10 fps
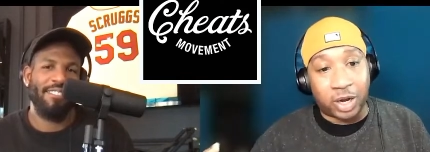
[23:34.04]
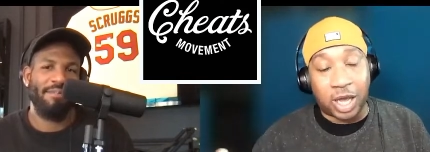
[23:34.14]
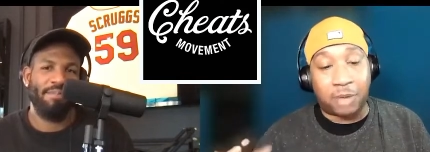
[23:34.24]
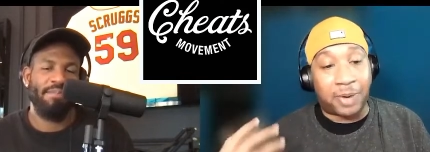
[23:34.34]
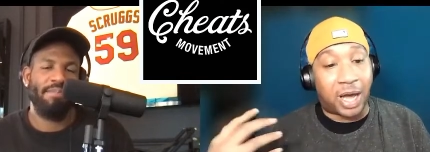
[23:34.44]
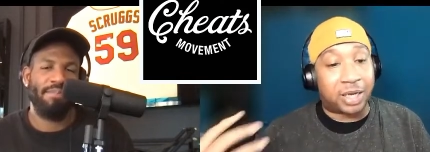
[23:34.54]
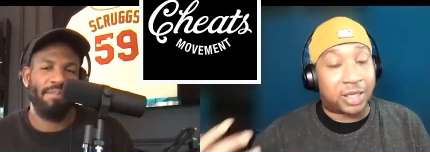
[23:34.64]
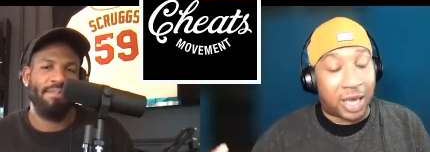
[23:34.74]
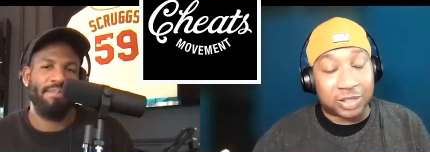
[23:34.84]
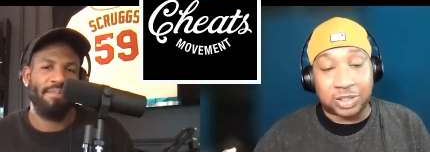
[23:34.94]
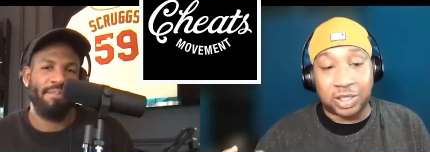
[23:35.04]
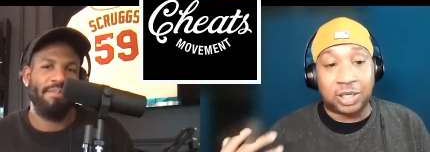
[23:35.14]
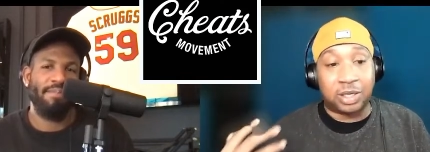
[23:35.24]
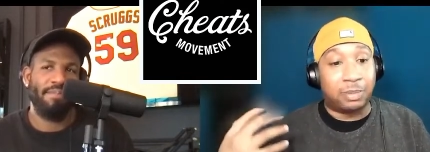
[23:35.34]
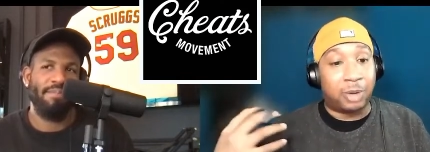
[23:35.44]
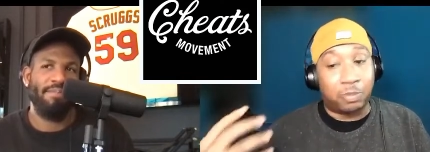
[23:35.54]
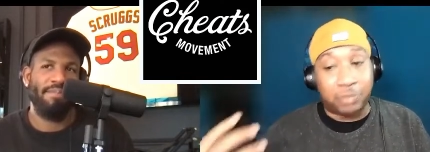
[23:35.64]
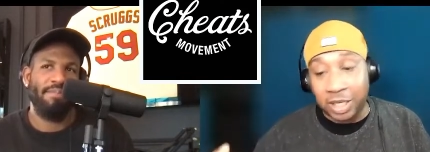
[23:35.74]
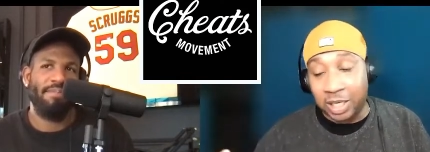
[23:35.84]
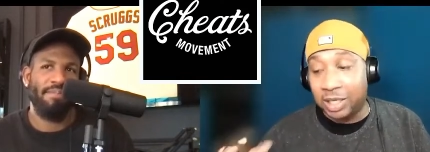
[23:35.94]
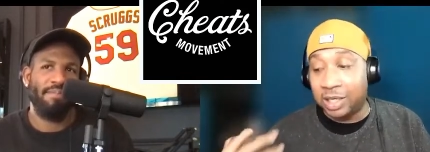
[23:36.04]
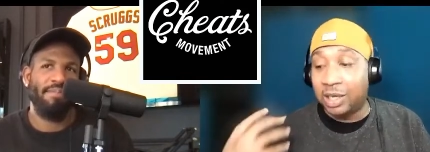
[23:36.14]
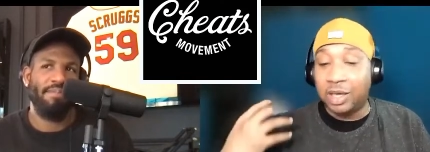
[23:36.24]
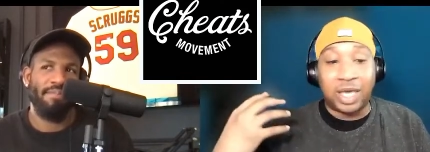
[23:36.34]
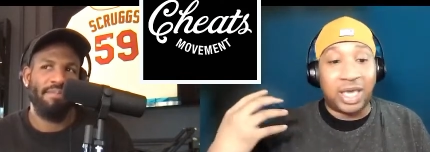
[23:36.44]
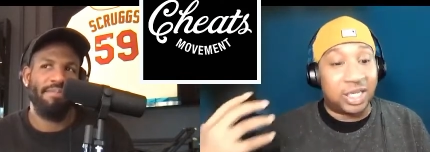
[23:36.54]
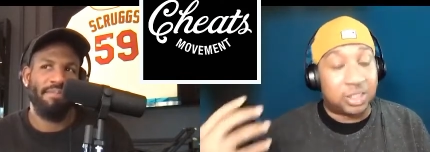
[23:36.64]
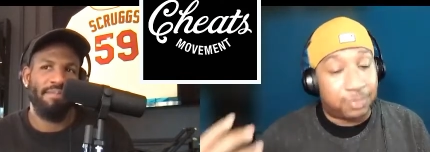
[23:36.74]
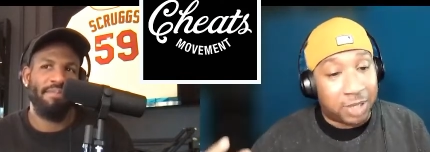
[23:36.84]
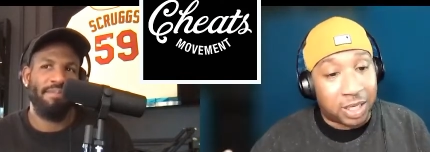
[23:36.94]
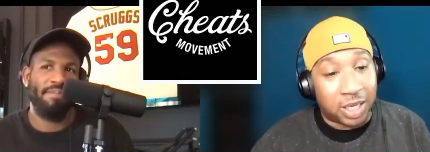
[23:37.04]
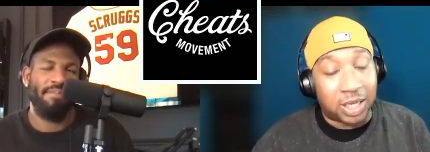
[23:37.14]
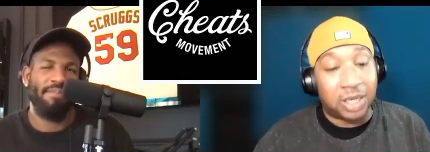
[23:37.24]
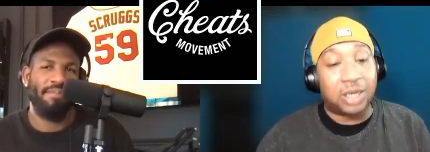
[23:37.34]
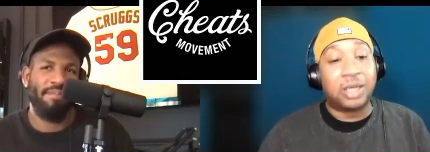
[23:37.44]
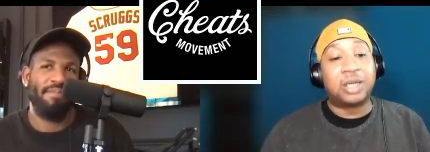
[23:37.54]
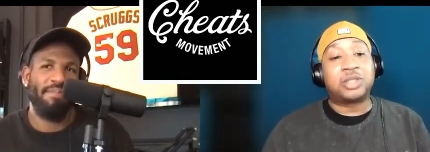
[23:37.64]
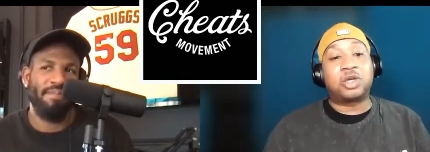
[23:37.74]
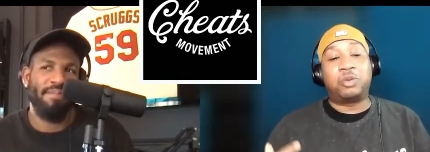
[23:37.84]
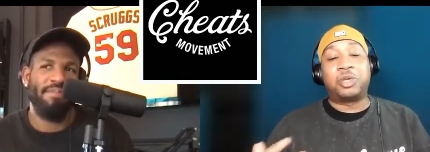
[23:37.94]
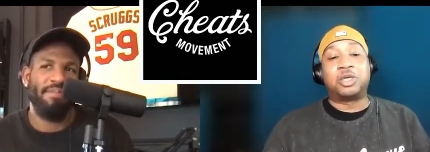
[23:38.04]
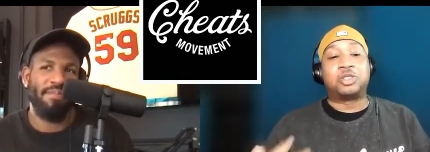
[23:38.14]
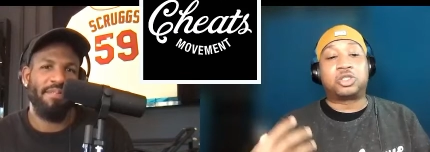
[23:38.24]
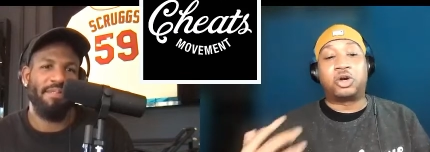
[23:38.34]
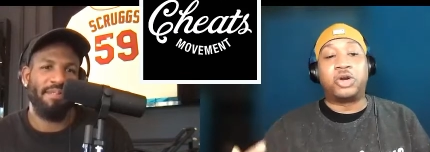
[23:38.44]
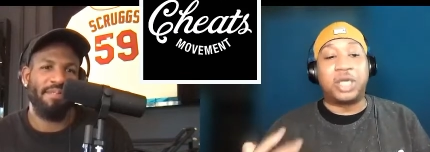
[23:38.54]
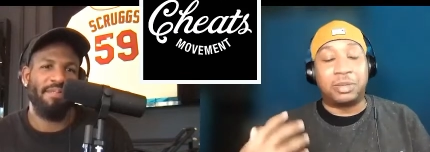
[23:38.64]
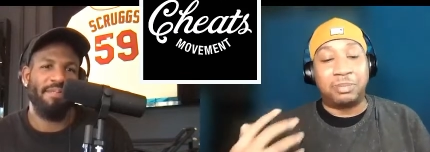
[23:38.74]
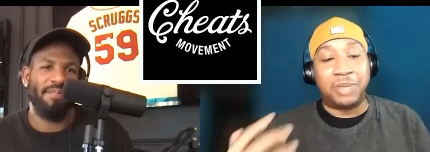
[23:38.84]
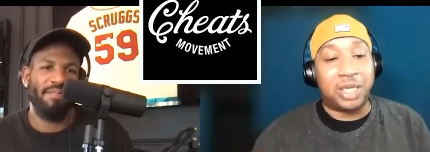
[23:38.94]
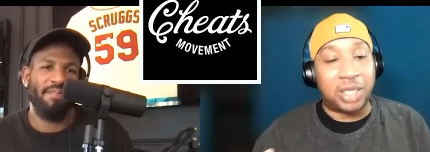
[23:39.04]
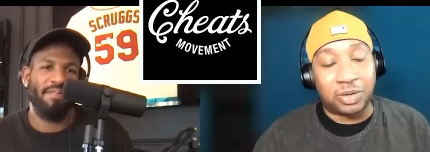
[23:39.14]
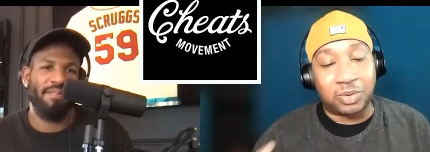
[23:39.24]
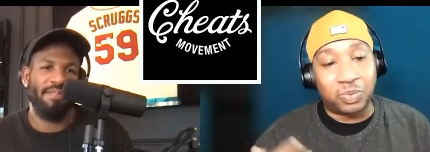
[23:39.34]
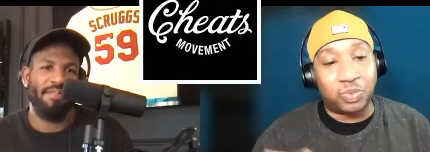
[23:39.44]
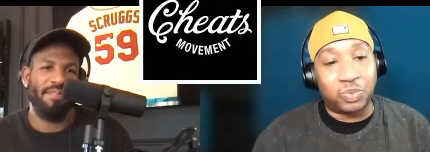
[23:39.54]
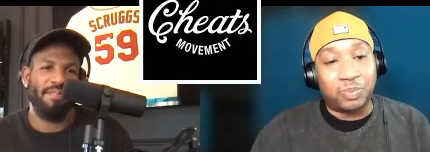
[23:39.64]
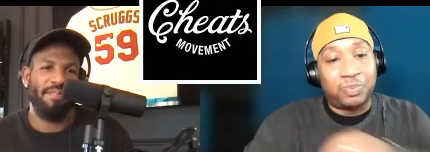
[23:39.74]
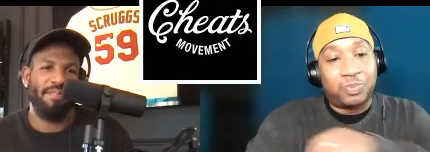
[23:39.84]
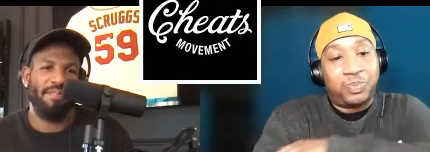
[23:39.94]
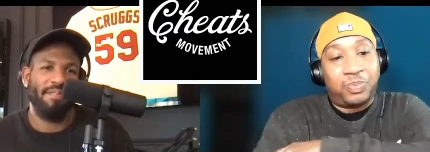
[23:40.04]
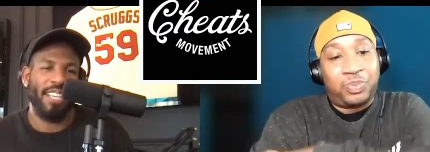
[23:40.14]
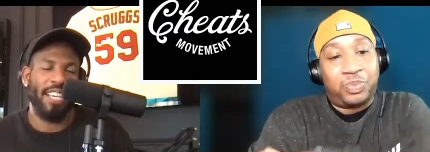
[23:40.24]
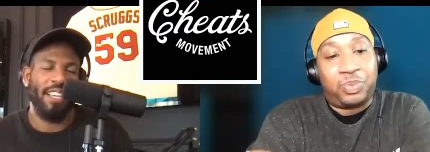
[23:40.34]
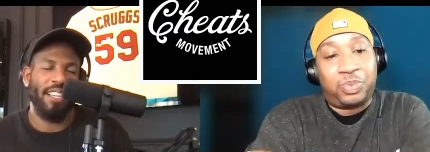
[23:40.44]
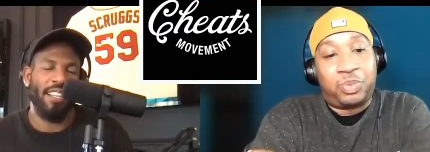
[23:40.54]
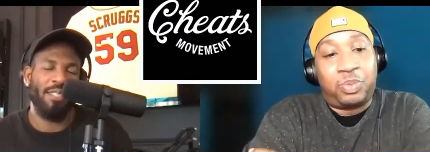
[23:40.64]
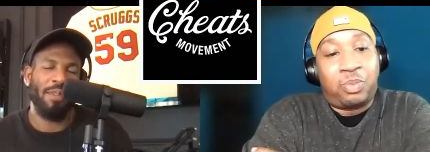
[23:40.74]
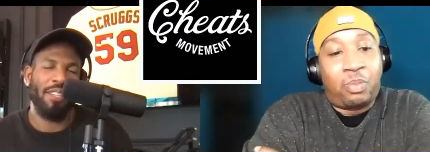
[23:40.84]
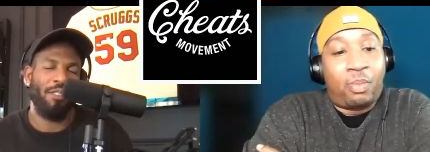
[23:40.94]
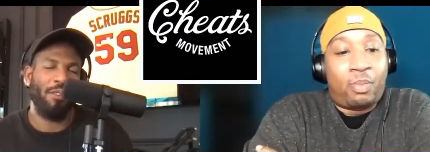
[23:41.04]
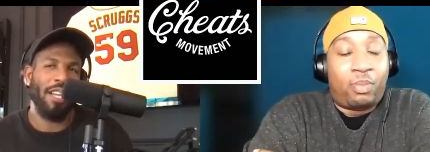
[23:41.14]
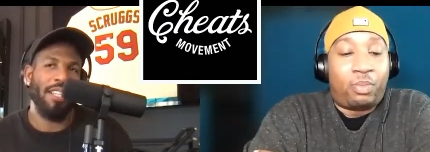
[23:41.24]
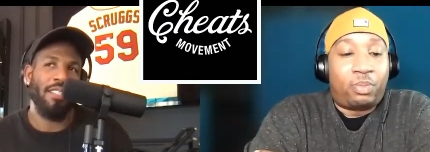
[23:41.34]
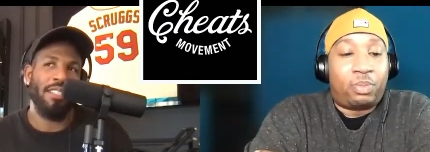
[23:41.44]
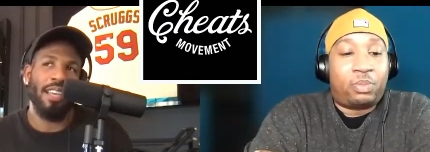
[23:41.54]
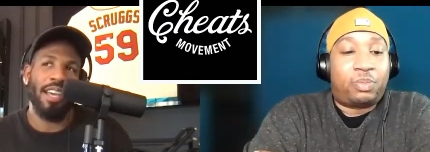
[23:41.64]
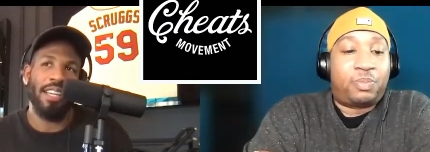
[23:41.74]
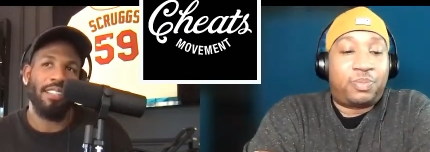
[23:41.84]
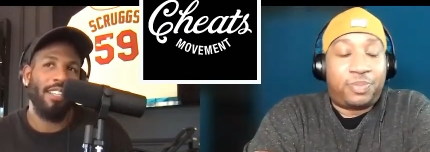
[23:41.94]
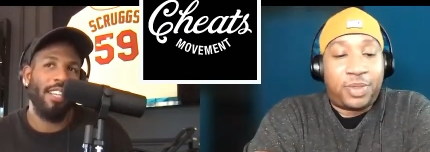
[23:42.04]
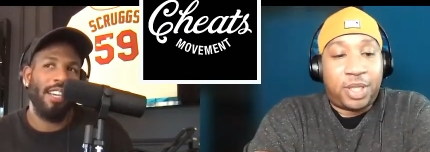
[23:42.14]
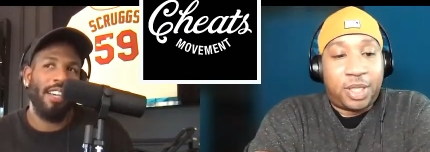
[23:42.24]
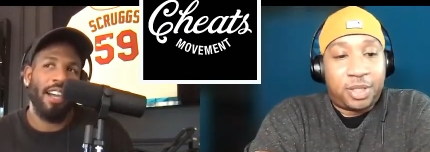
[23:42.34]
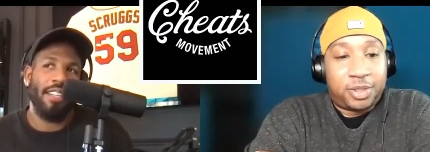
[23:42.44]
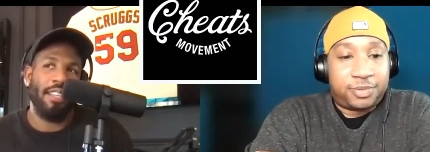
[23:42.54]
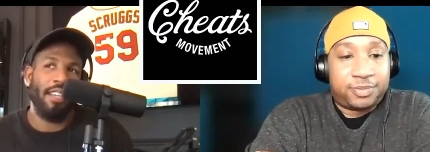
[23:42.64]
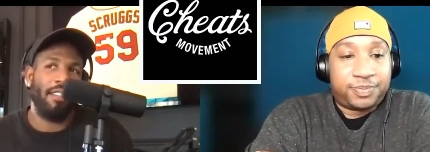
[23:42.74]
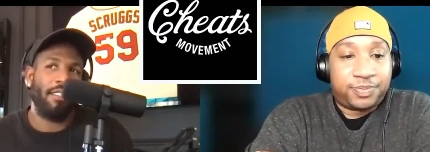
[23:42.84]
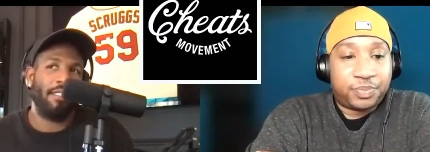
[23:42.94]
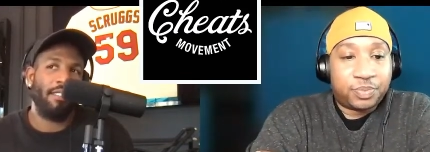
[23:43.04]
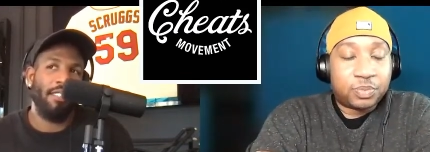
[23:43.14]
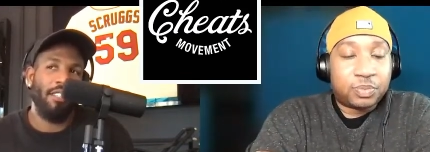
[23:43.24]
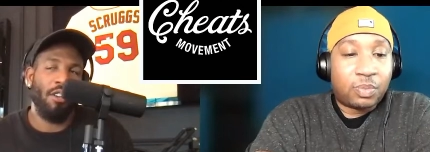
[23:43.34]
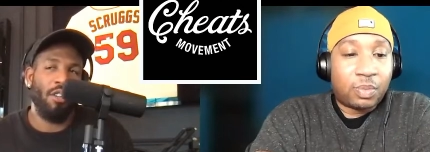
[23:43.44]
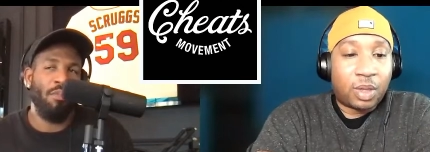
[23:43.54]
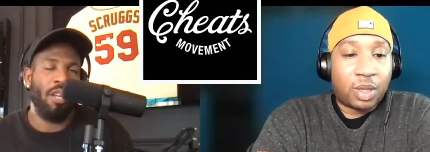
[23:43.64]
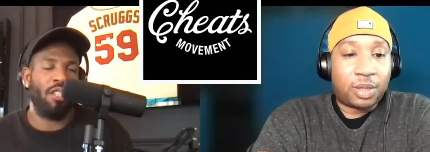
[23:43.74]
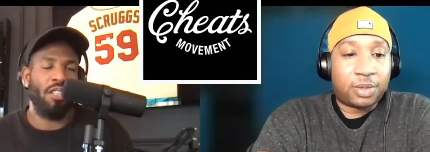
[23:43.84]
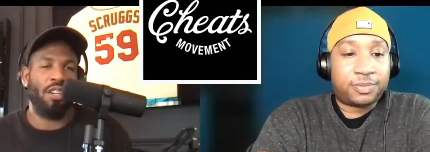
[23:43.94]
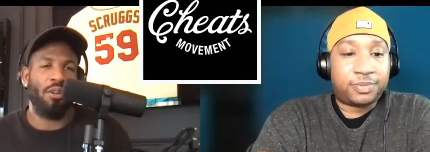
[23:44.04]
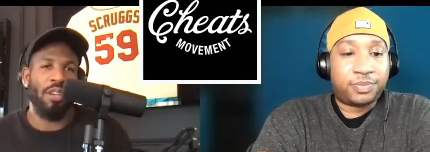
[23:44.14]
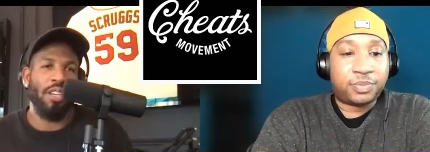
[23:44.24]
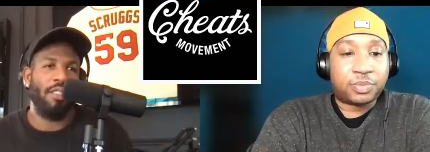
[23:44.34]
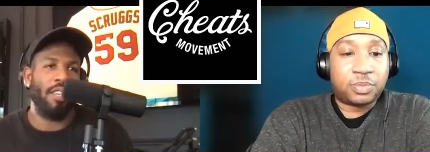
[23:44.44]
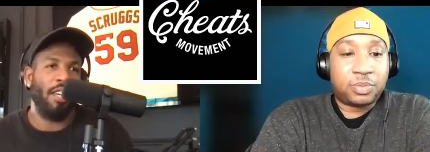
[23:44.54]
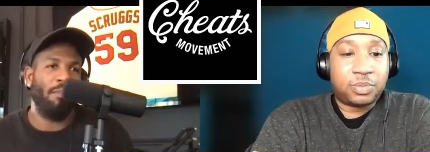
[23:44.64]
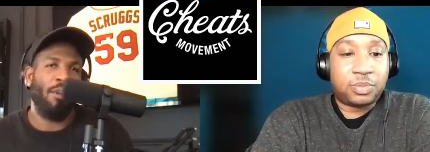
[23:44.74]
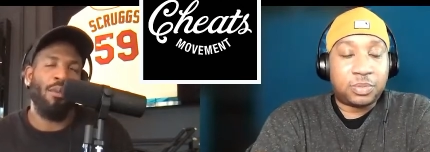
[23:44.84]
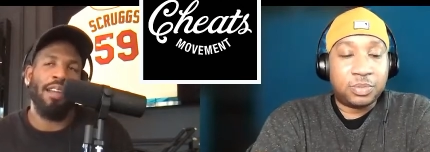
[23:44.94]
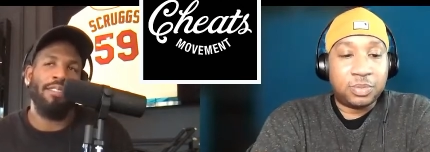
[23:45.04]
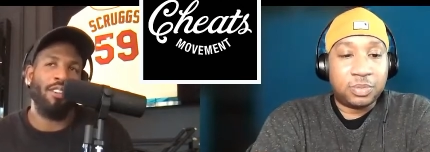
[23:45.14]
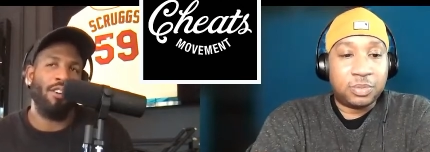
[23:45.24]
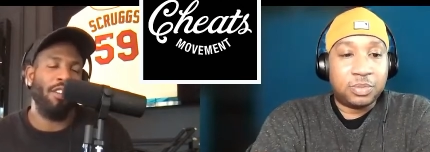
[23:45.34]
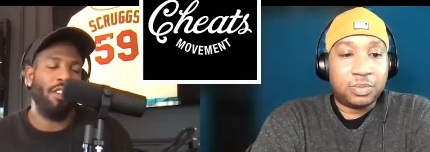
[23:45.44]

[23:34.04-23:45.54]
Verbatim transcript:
Speaker 1: now, podcasting, MLB, ESPN. Tell me your journey mm-hmm. in media.
Speaker 2: Man, it's been crazy. Like, I think you know, you mentioned the Korea thing. My wife started a